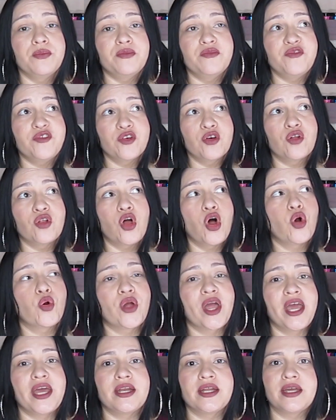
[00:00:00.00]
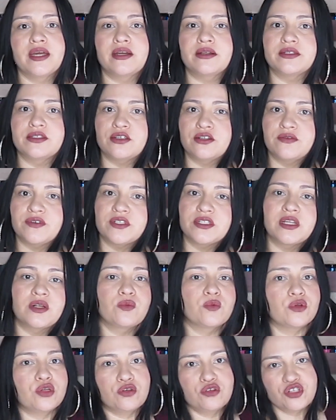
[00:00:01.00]
feel okay to get a service
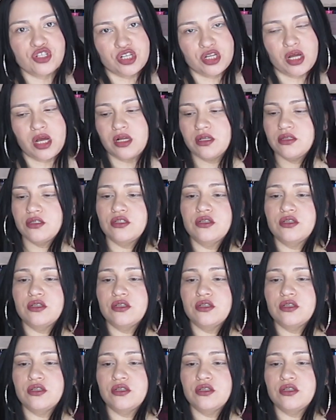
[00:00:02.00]
and when you should not.